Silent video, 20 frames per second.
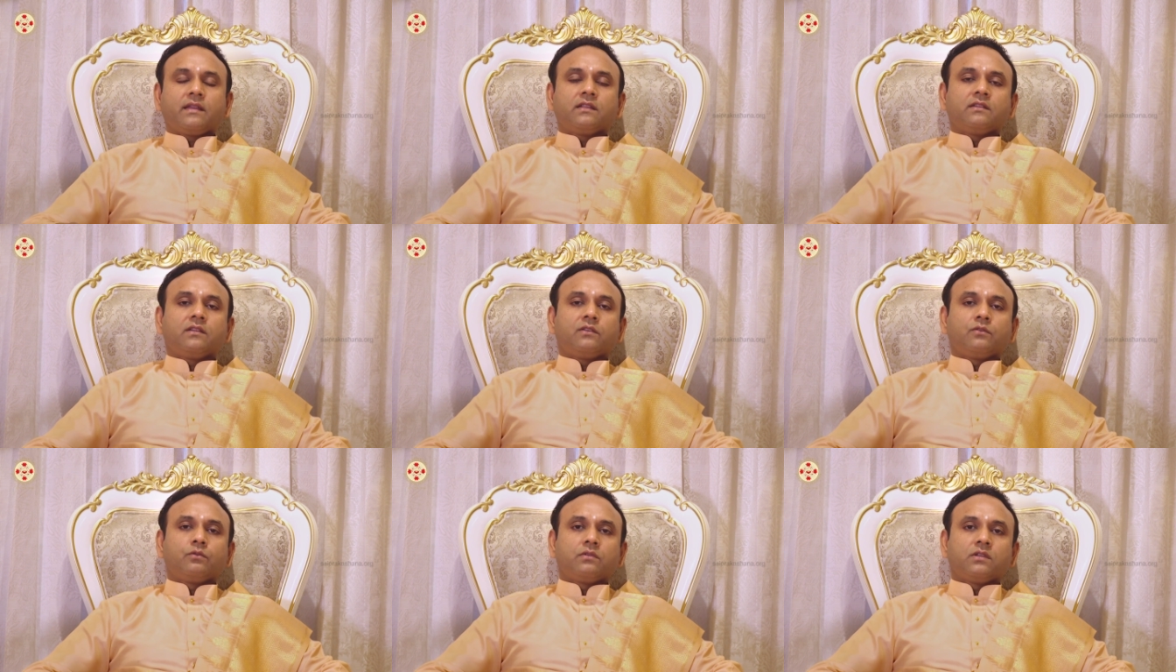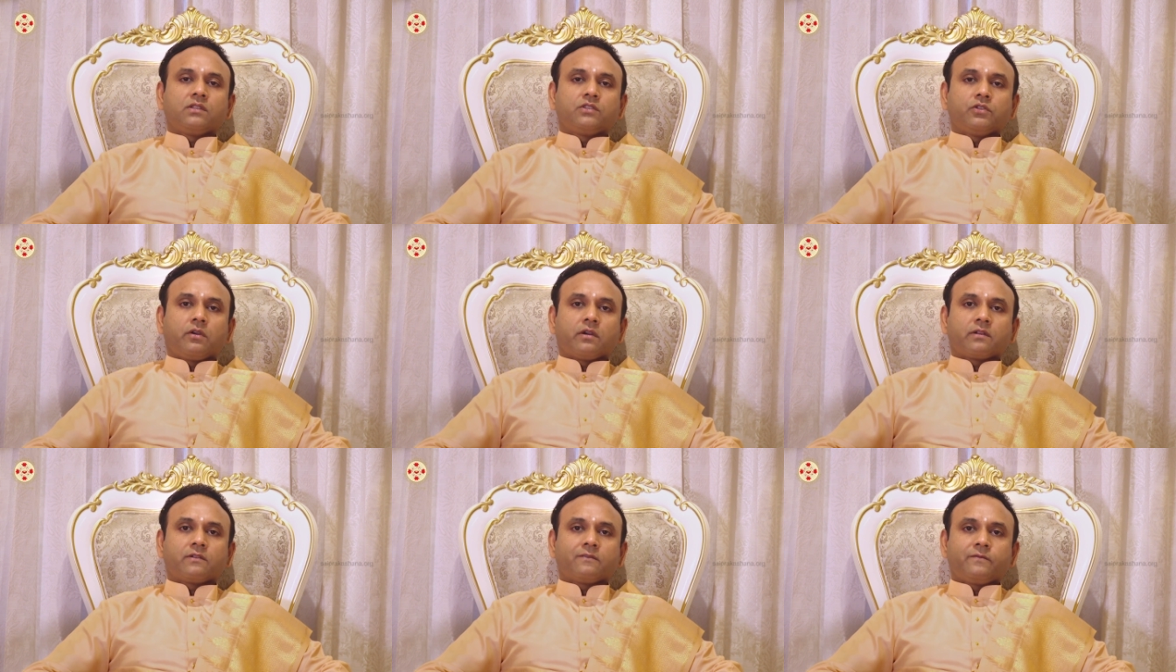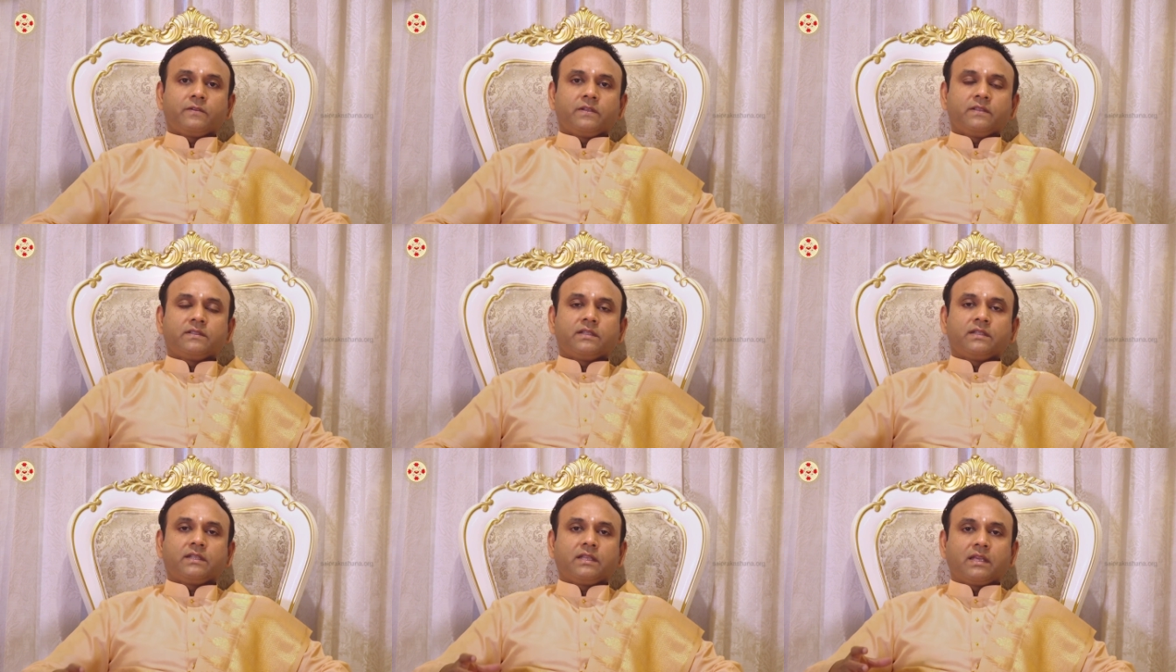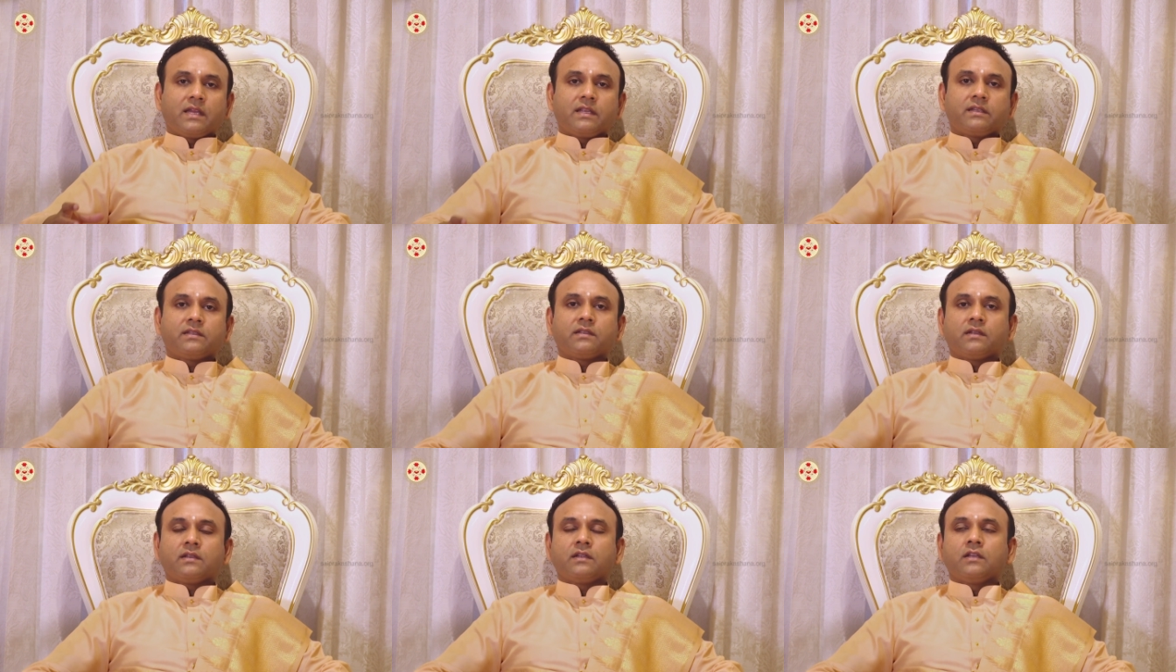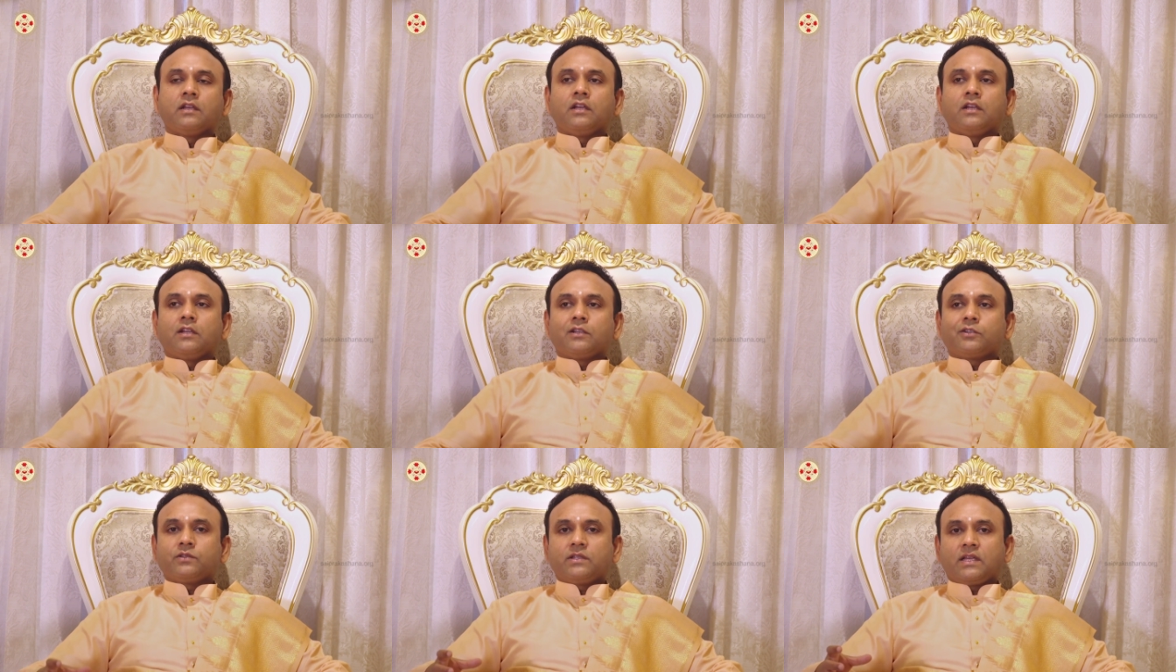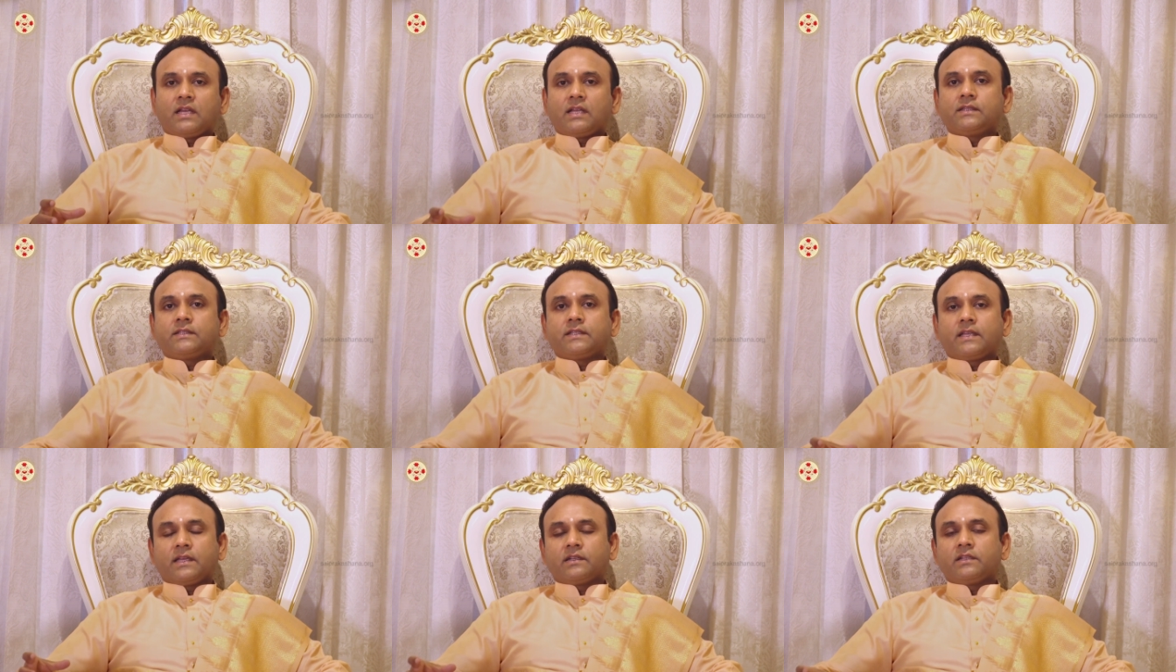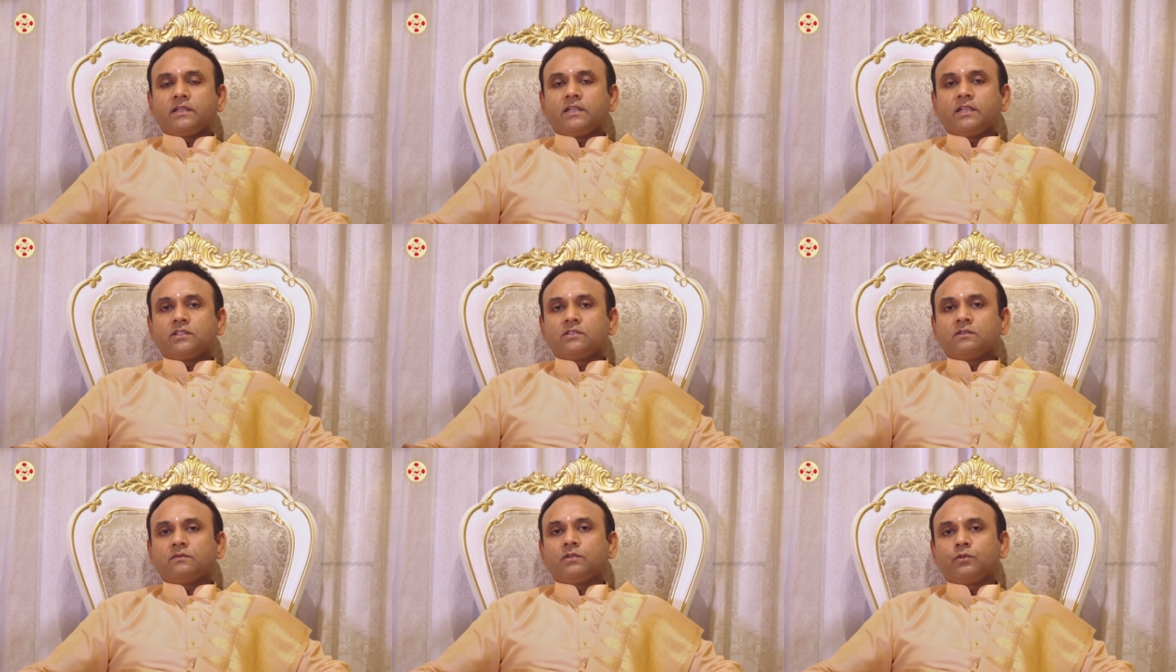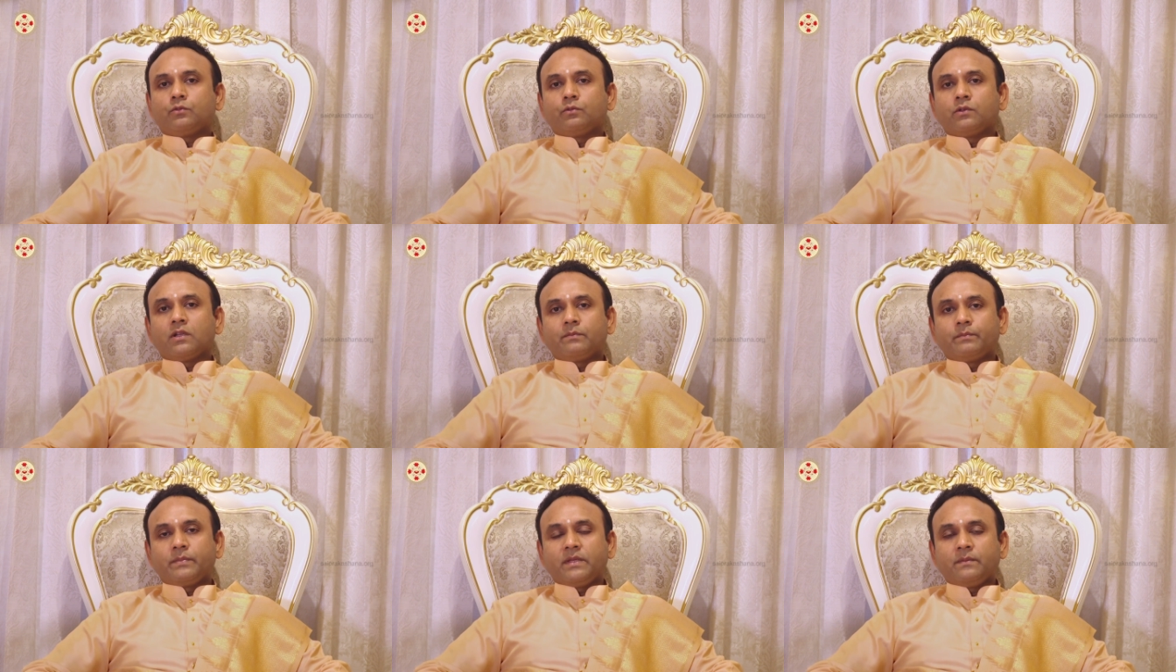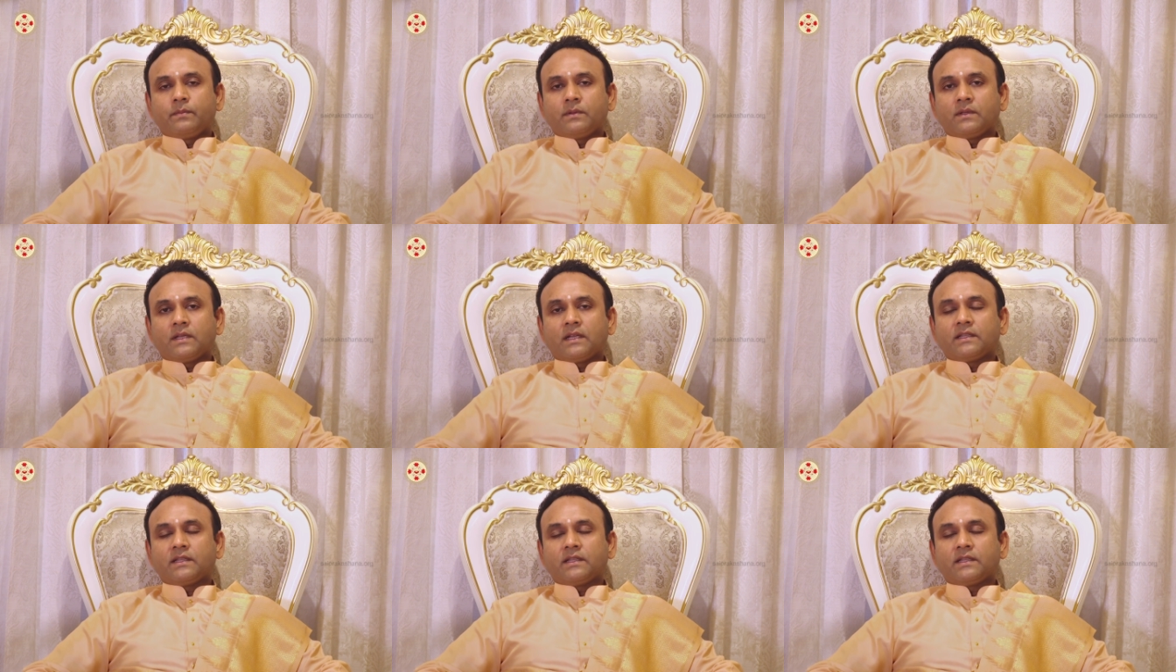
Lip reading: in the rural geographies and cater to the healthcare needs of the rural people.